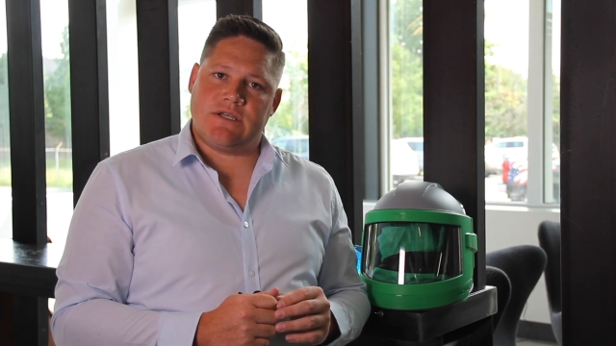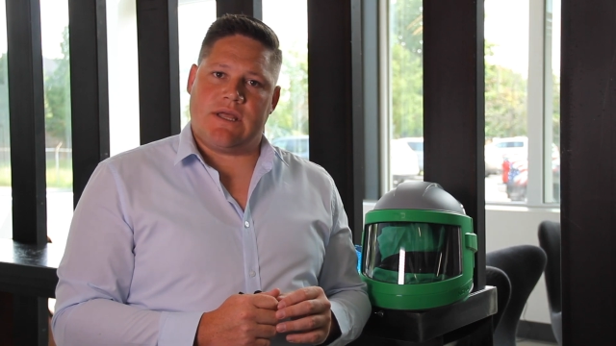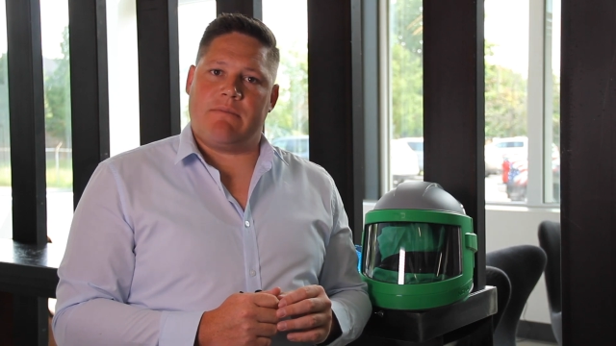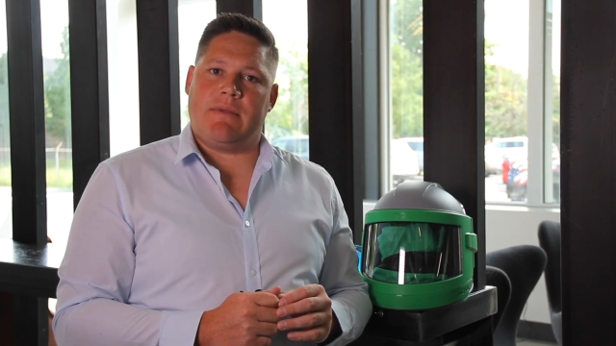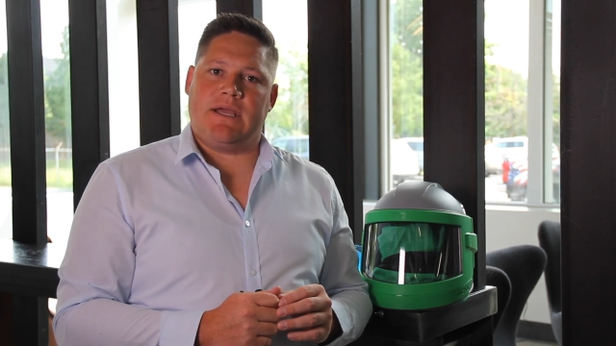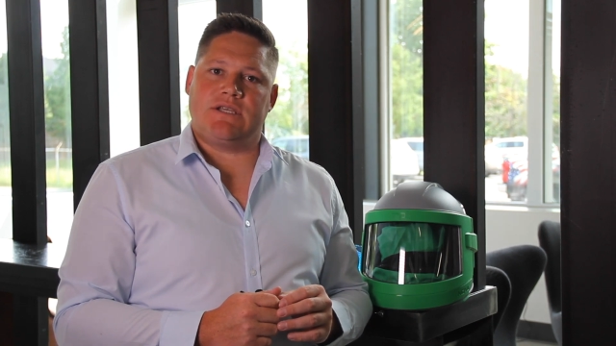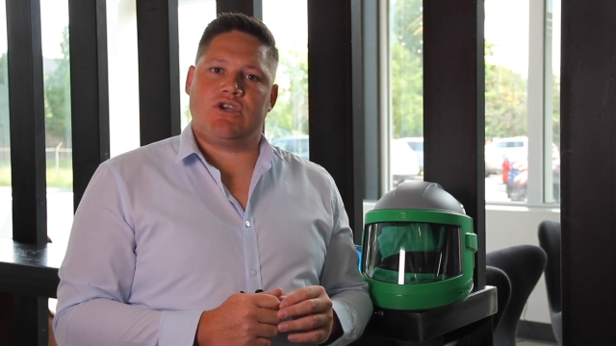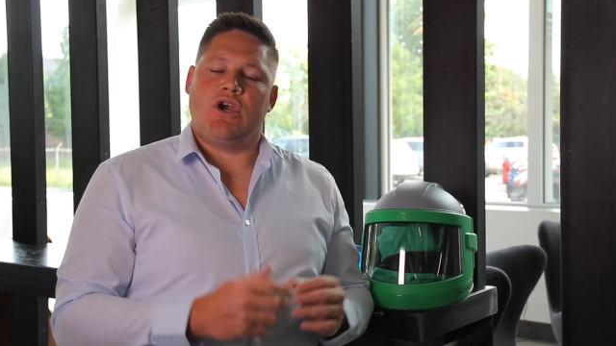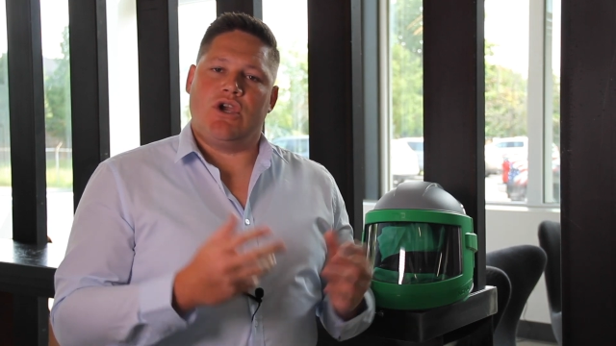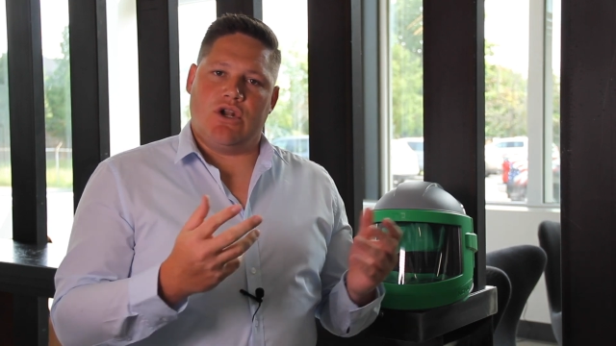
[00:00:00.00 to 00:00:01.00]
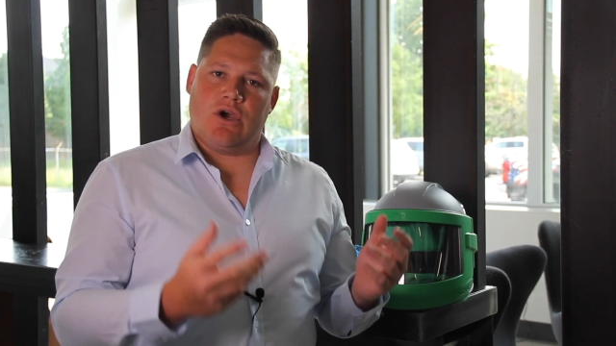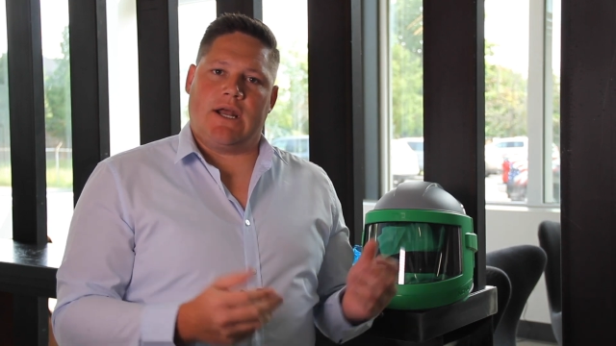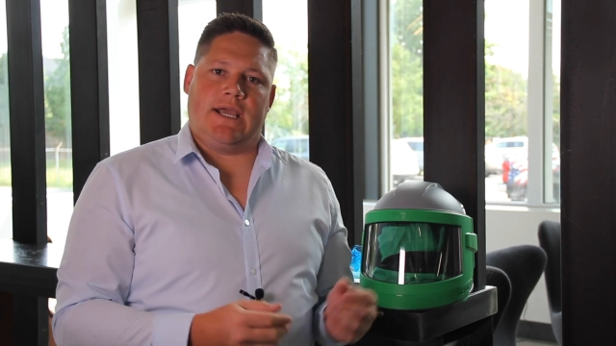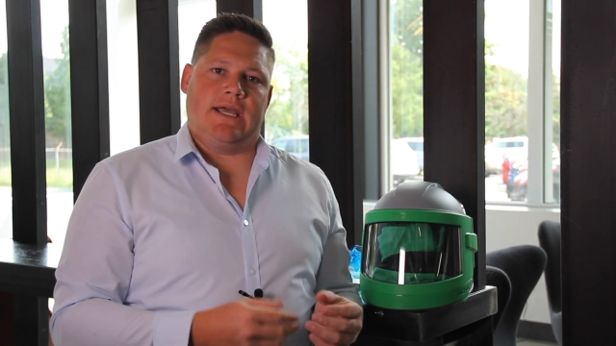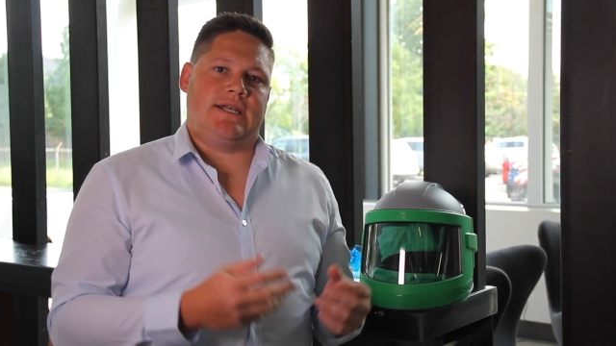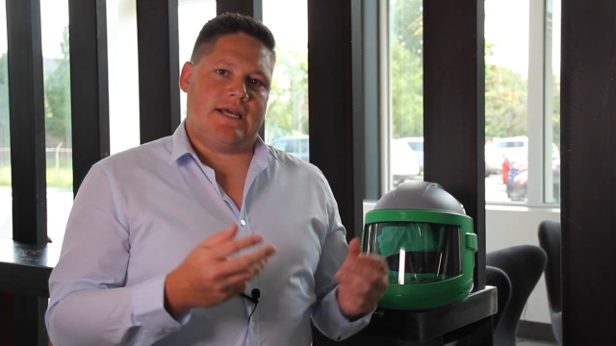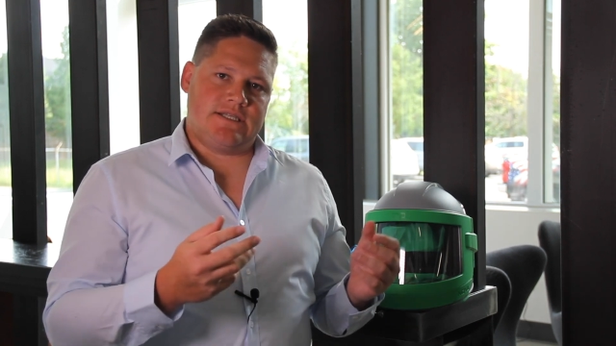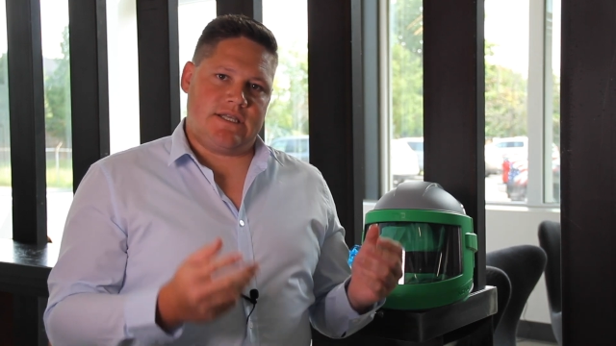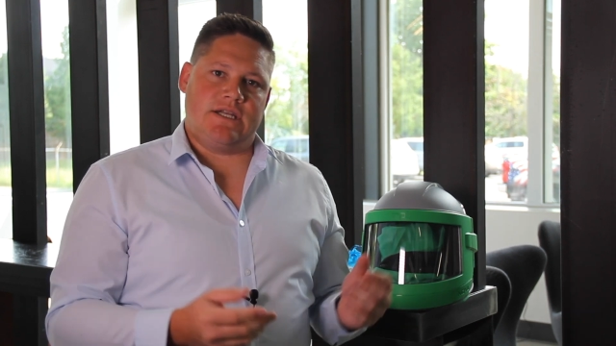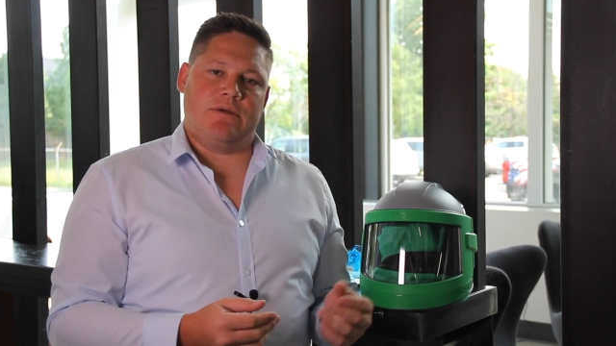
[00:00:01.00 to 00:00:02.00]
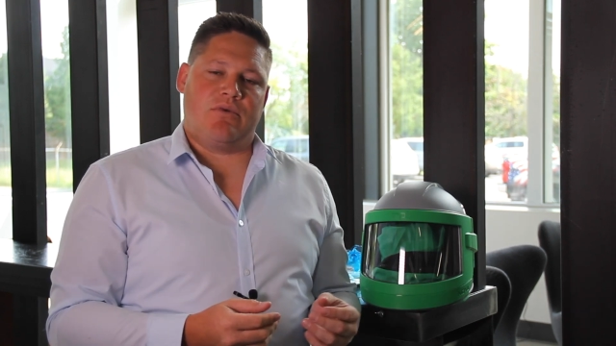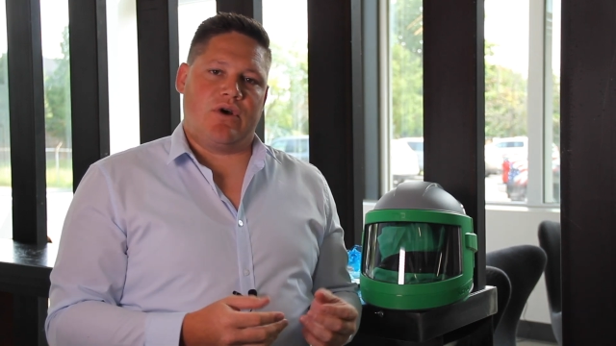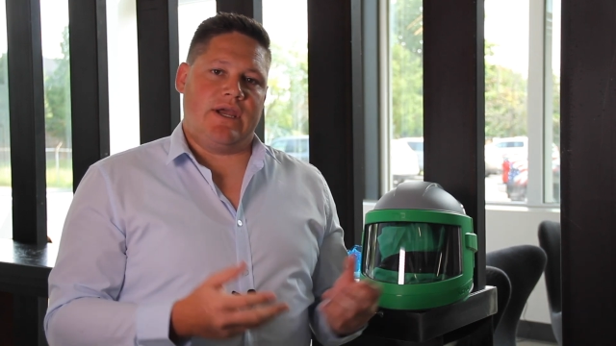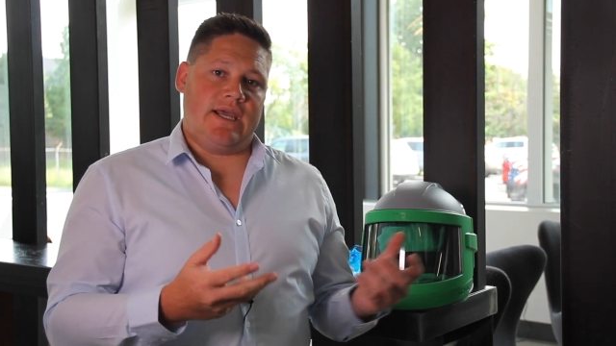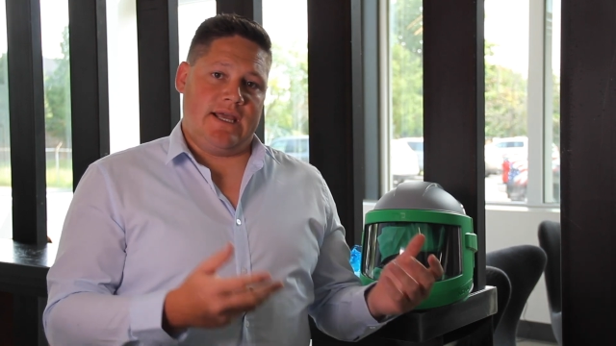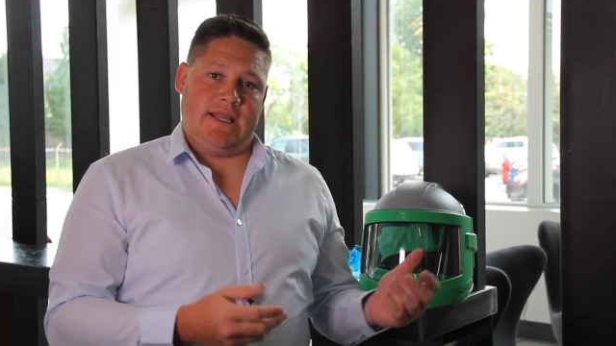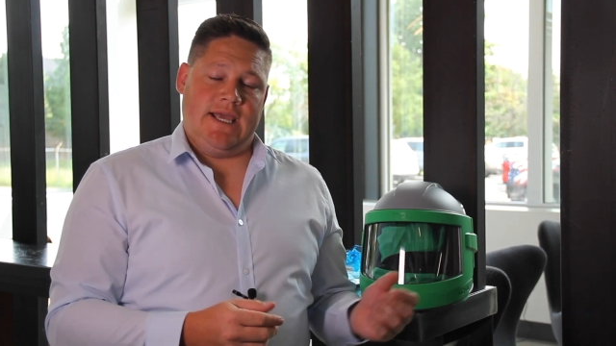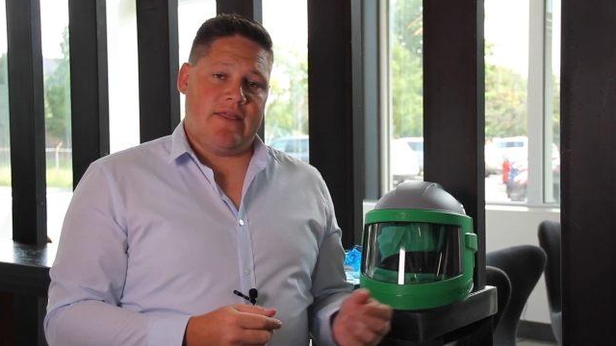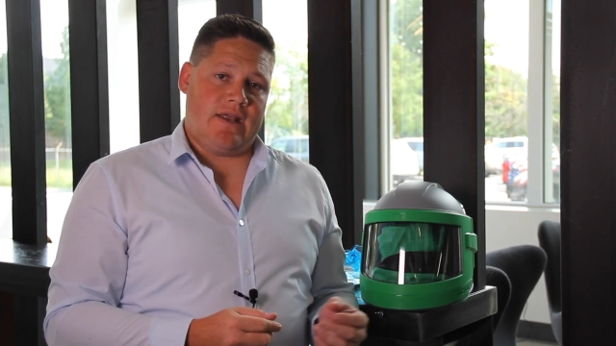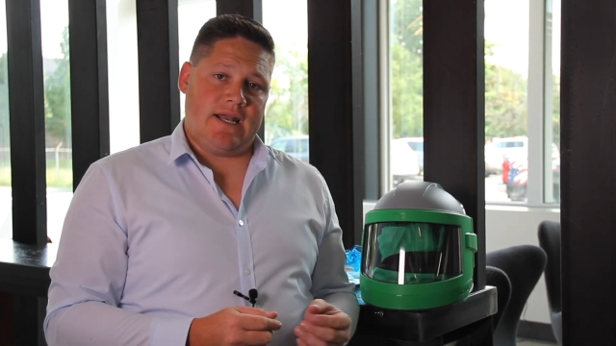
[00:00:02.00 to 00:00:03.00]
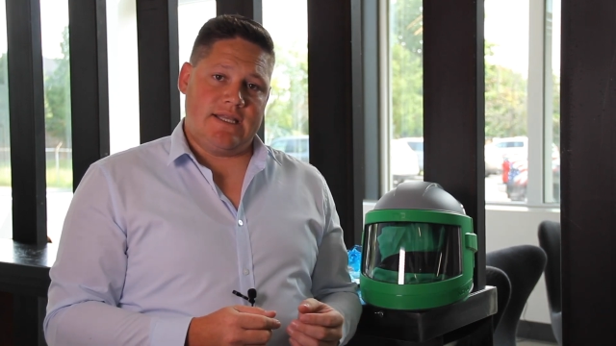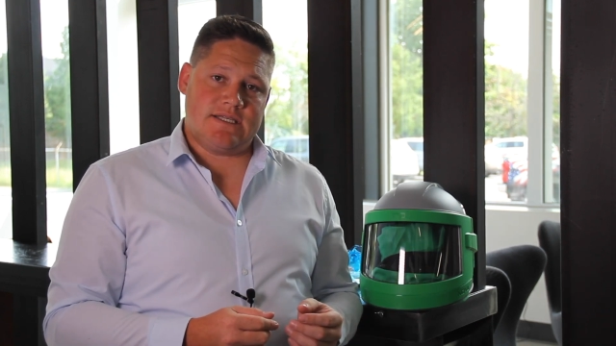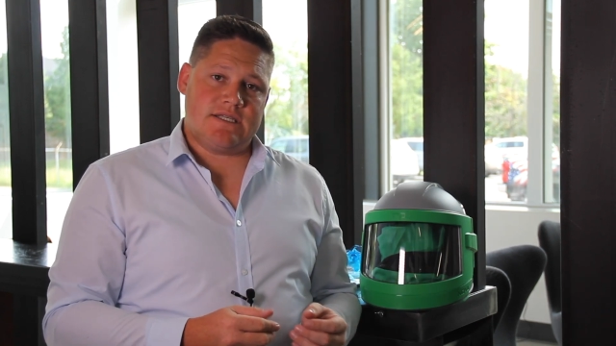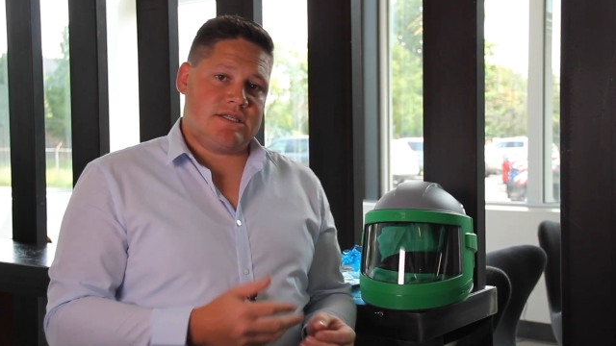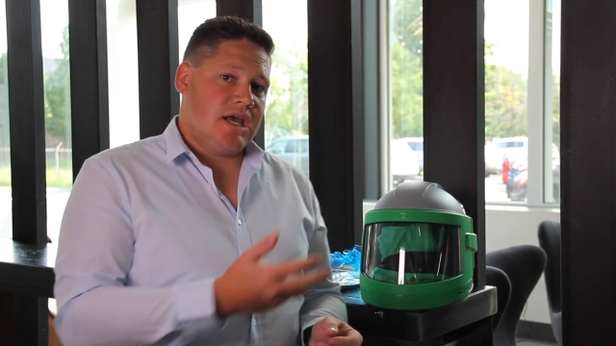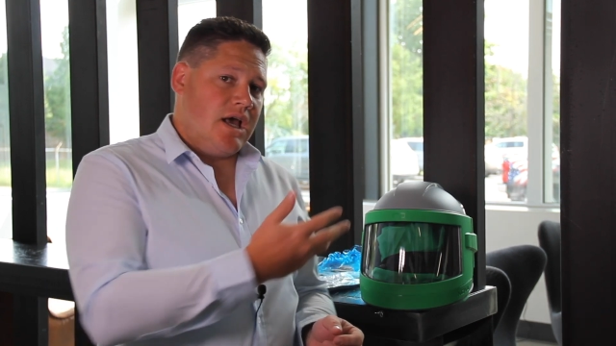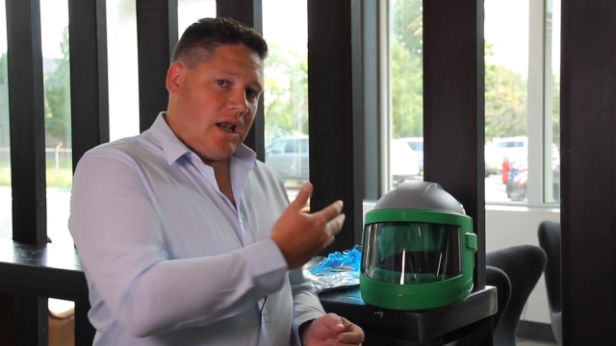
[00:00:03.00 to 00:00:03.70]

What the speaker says: so that means you're not going to get dust and debris in the other lenses